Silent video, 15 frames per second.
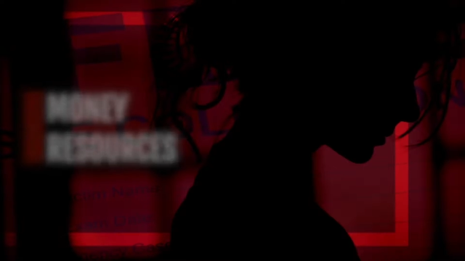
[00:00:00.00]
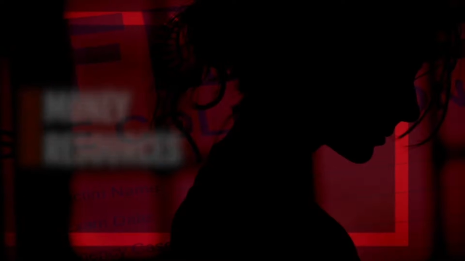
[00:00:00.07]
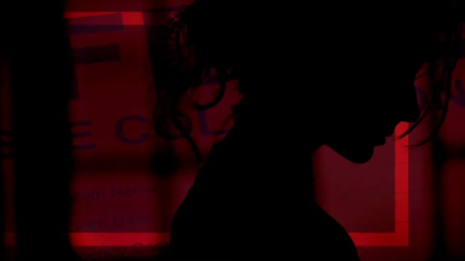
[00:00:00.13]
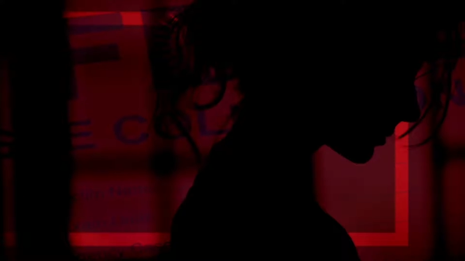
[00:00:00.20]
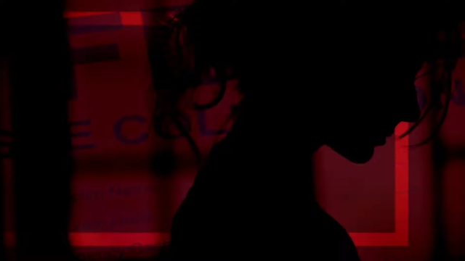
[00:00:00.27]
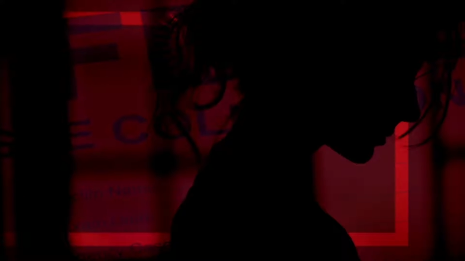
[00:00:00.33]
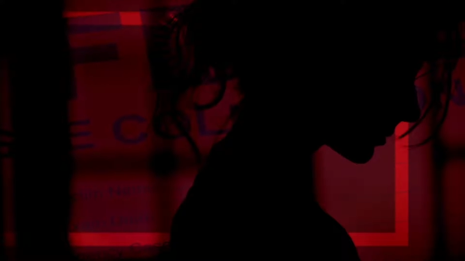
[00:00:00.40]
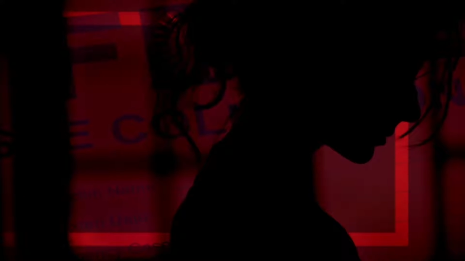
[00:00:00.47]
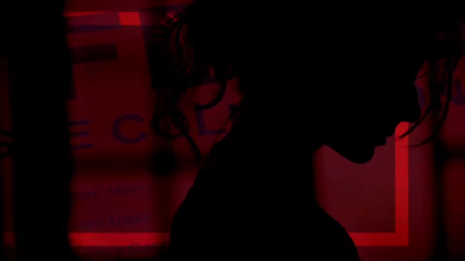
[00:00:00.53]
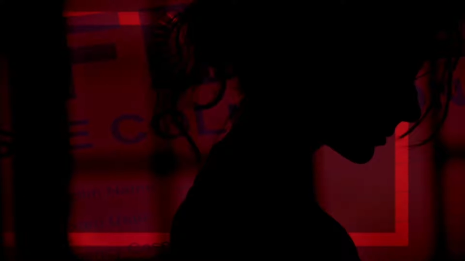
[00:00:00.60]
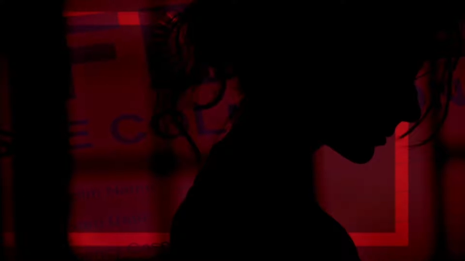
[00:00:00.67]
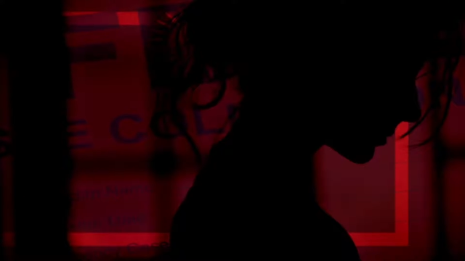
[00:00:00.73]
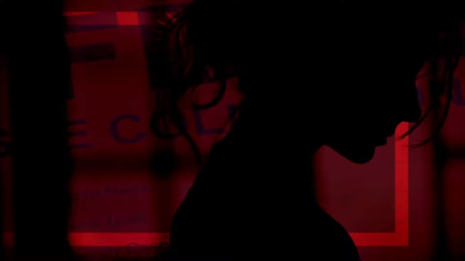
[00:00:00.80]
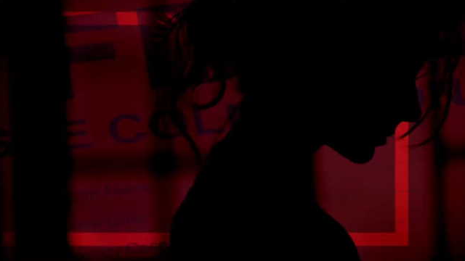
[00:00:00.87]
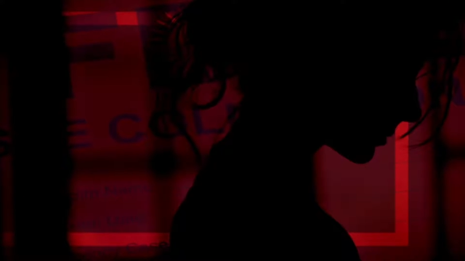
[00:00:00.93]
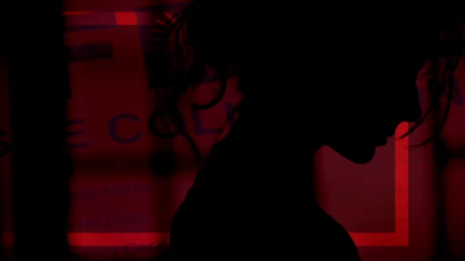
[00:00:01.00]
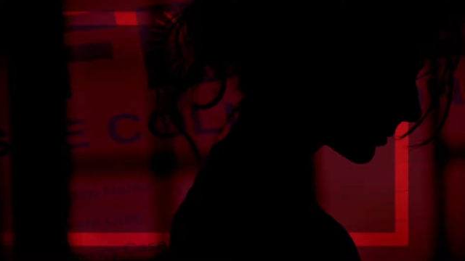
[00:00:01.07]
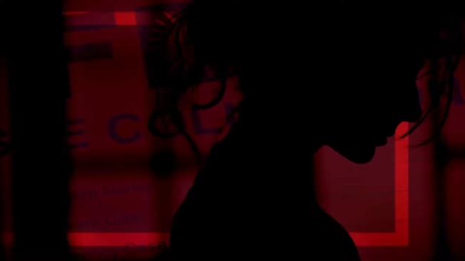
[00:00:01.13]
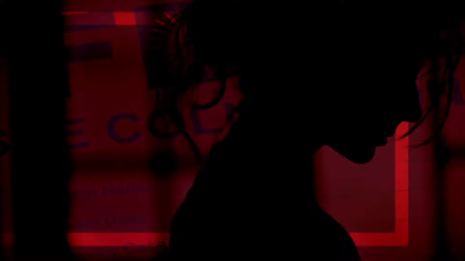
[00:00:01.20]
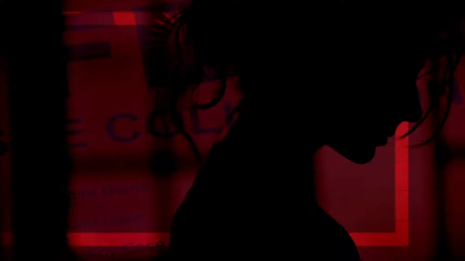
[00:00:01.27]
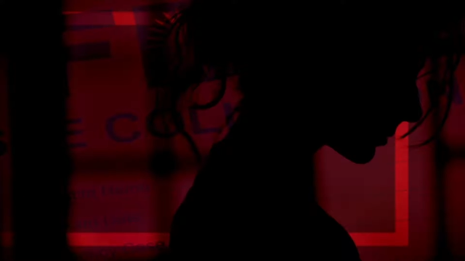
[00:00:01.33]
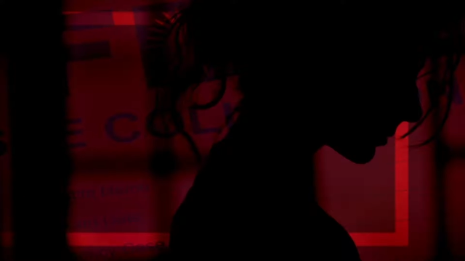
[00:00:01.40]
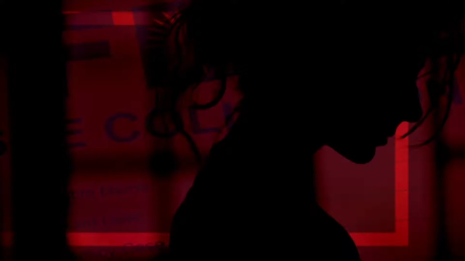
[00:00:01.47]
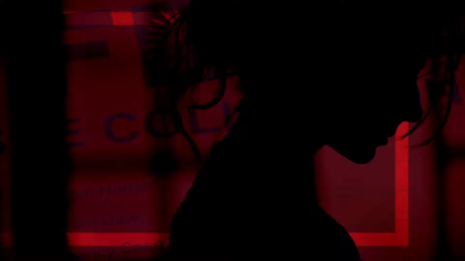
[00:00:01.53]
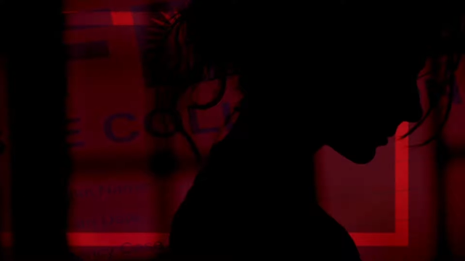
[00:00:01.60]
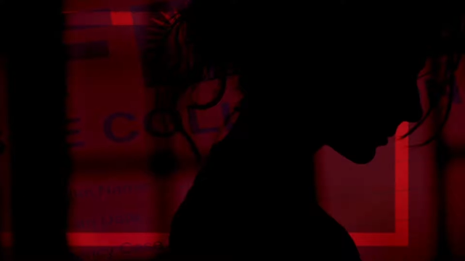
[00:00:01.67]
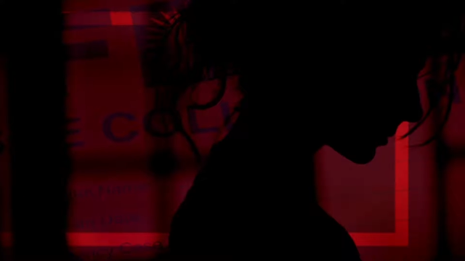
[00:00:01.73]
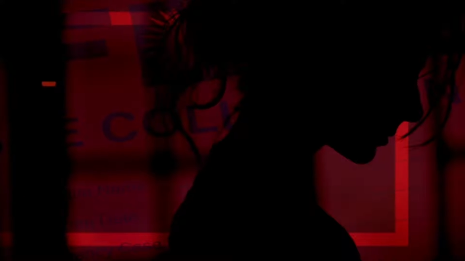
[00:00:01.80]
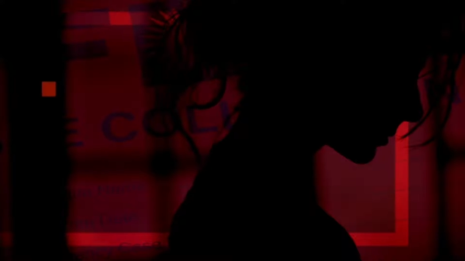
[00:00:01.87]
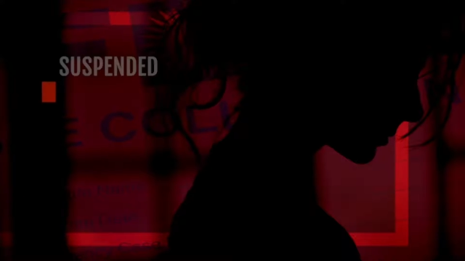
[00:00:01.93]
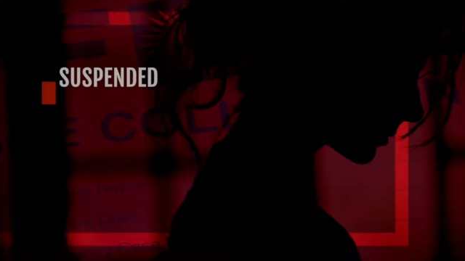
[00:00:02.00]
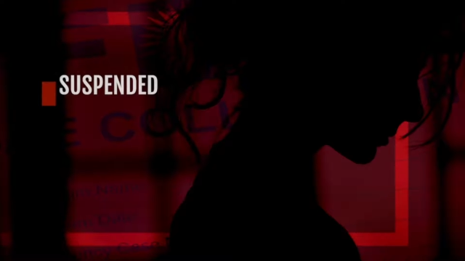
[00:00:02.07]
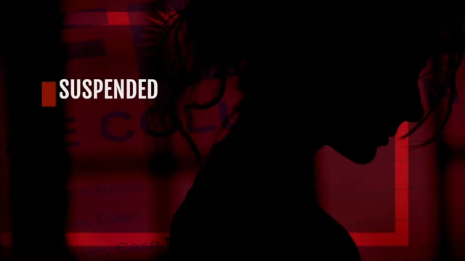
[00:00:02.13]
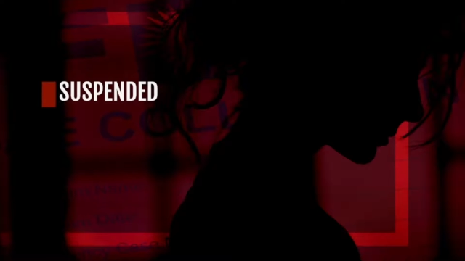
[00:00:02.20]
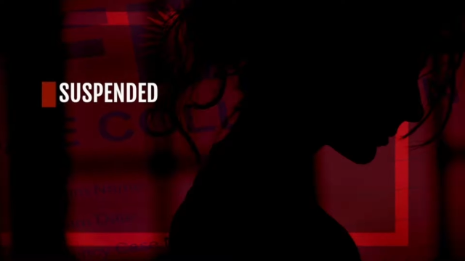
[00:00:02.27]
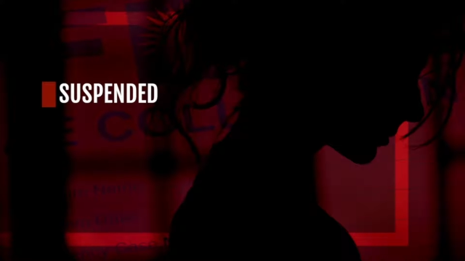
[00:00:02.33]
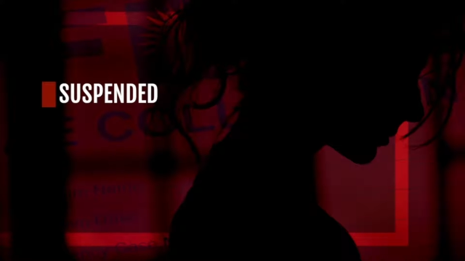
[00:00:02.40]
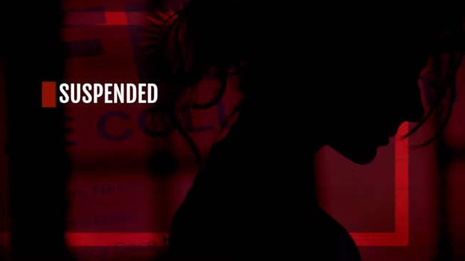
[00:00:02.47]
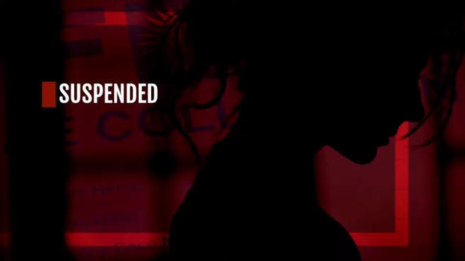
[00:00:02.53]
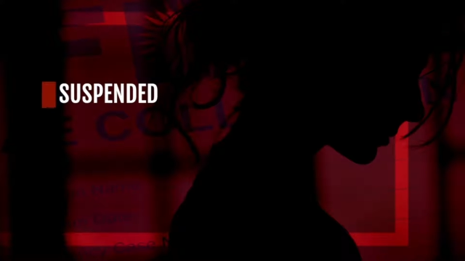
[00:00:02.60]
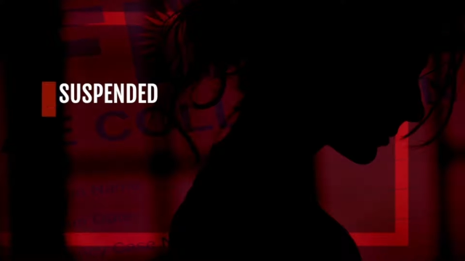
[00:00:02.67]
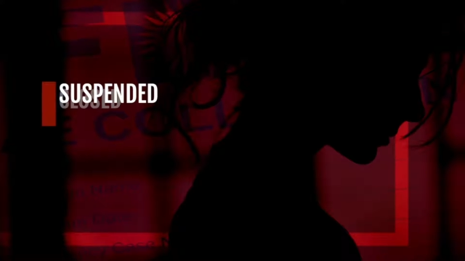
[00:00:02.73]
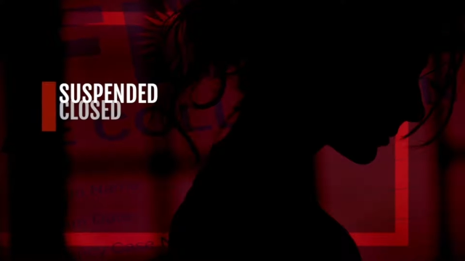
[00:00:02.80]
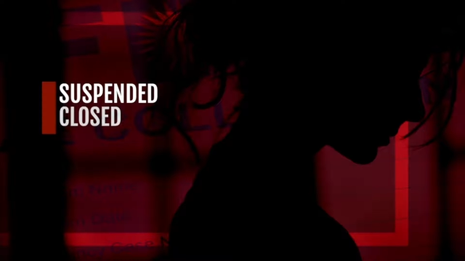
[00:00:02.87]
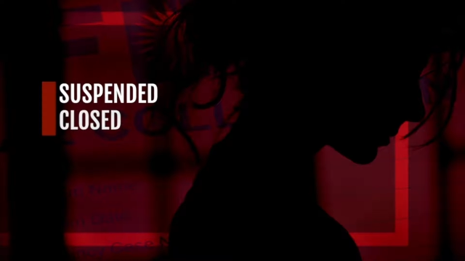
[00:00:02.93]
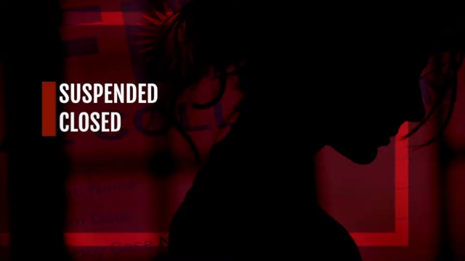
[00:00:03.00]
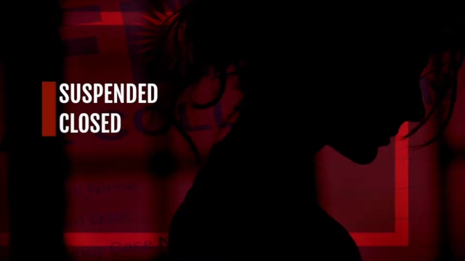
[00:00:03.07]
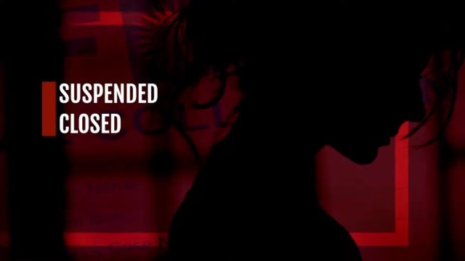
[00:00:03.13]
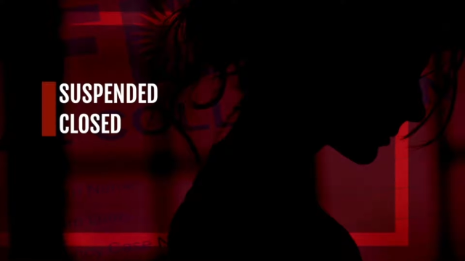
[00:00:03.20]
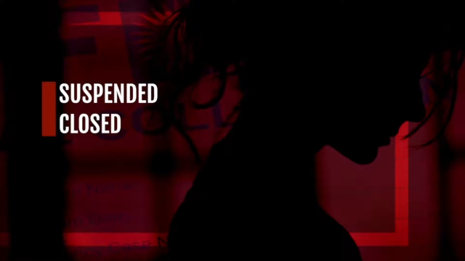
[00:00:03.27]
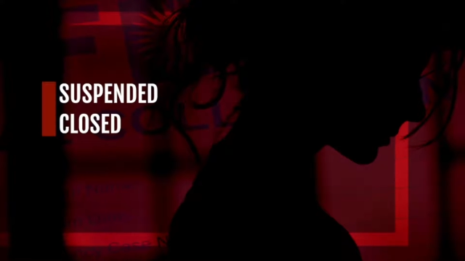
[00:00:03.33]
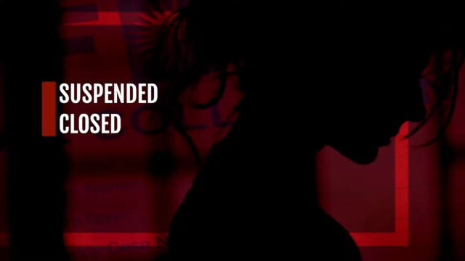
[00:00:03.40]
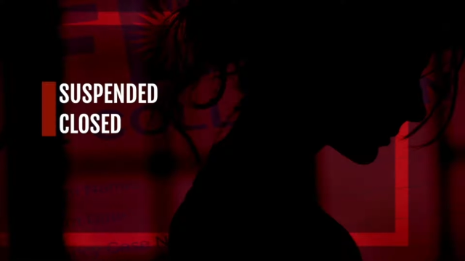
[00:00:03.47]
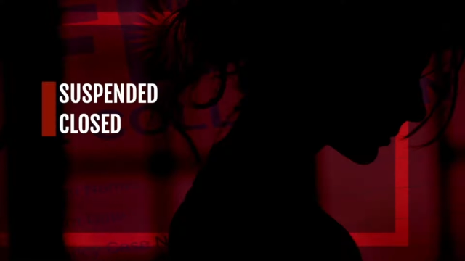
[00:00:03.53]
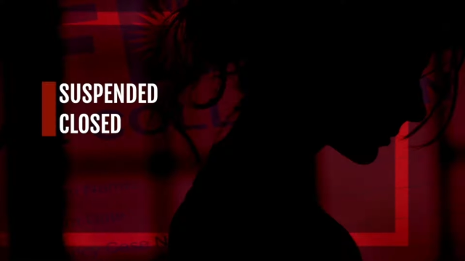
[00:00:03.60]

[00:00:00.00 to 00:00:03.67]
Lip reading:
No face is visible, so there are no lips to read.